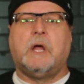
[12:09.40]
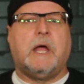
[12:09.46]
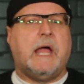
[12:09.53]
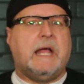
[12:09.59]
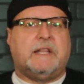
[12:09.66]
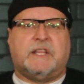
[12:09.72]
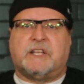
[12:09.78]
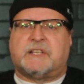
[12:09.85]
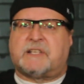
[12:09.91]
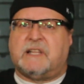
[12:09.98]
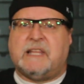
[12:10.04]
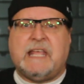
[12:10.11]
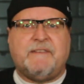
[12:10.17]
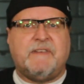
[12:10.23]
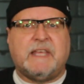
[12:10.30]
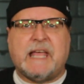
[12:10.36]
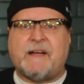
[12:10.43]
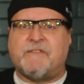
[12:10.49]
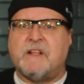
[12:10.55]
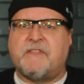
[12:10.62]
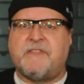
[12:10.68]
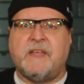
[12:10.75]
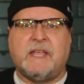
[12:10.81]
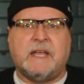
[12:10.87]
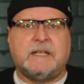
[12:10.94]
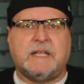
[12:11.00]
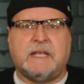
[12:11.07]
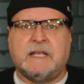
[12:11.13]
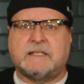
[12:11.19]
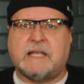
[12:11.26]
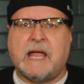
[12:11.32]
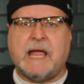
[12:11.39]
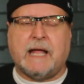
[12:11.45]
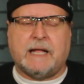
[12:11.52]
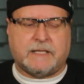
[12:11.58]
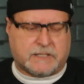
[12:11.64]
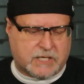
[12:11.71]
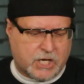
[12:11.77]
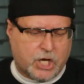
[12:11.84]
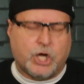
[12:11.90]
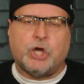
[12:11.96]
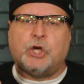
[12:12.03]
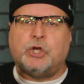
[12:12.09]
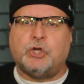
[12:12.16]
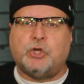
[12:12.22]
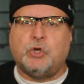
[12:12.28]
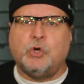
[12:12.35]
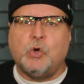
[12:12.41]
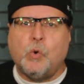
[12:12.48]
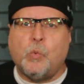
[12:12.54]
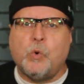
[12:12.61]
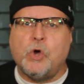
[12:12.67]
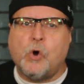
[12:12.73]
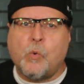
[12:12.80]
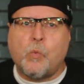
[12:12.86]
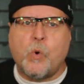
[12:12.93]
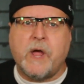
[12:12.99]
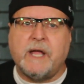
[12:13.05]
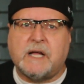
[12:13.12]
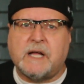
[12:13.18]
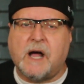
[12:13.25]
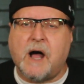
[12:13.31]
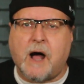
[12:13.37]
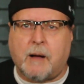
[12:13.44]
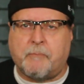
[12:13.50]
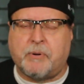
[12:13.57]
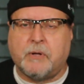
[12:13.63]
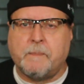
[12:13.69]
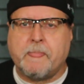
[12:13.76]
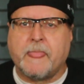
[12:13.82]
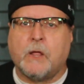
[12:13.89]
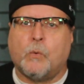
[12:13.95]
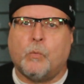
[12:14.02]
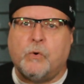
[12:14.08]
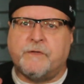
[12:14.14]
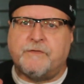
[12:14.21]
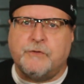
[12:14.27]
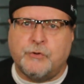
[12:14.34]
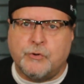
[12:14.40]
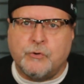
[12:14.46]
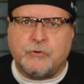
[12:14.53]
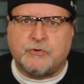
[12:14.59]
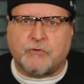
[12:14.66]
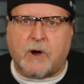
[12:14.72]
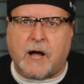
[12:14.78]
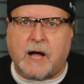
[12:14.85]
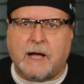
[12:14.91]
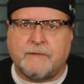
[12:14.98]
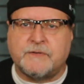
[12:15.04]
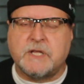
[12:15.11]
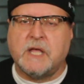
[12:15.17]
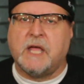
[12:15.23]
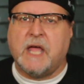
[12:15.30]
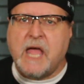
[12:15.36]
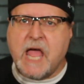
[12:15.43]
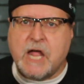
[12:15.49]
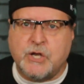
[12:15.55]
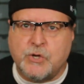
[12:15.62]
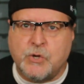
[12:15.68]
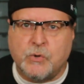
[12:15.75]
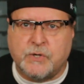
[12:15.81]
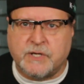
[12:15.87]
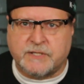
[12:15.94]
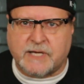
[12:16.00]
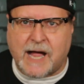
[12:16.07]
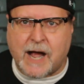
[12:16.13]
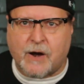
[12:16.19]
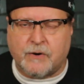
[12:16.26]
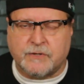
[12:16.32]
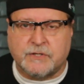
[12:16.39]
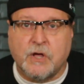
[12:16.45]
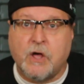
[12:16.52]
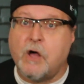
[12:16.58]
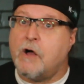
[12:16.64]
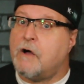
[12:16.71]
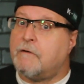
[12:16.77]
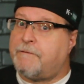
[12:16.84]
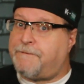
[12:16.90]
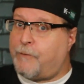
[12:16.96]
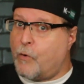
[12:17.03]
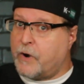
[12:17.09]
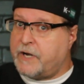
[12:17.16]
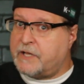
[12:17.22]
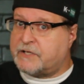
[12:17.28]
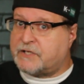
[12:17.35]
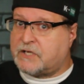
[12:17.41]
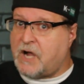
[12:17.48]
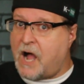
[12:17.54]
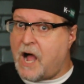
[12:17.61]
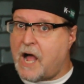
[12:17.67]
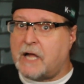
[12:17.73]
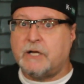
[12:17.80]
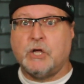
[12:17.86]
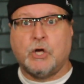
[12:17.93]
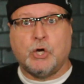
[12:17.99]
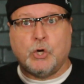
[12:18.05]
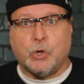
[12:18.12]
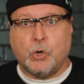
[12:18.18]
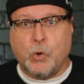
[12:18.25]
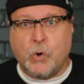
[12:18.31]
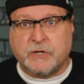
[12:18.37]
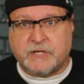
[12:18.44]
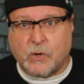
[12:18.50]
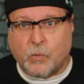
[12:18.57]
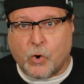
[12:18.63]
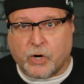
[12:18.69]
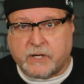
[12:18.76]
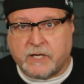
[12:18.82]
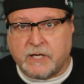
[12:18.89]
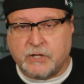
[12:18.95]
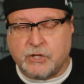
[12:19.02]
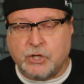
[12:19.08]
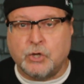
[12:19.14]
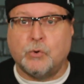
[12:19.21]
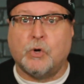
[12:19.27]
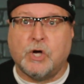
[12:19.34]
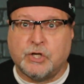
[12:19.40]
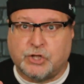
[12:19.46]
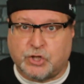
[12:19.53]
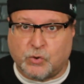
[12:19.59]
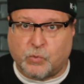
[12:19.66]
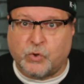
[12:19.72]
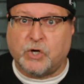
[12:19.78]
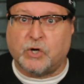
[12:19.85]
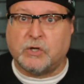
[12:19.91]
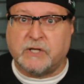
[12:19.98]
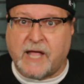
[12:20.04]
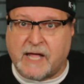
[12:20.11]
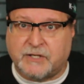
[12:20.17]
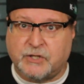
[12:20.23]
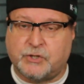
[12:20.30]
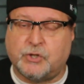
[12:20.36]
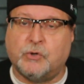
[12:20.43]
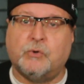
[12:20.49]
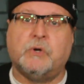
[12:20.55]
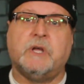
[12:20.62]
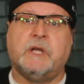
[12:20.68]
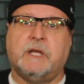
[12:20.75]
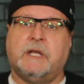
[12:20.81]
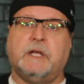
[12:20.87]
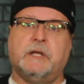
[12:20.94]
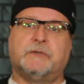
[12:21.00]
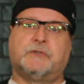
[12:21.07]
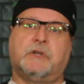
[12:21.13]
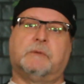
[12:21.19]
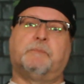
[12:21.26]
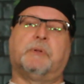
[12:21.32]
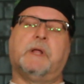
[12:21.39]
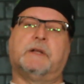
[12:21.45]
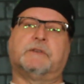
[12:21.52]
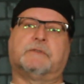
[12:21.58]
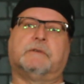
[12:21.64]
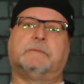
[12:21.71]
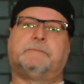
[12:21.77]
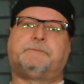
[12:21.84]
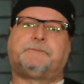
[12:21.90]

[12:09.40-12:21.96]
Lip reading: and just leaving everything into His hands, you will wake up with new drives and new desires. For it is God who is at work in you to will and to do His good pleasure.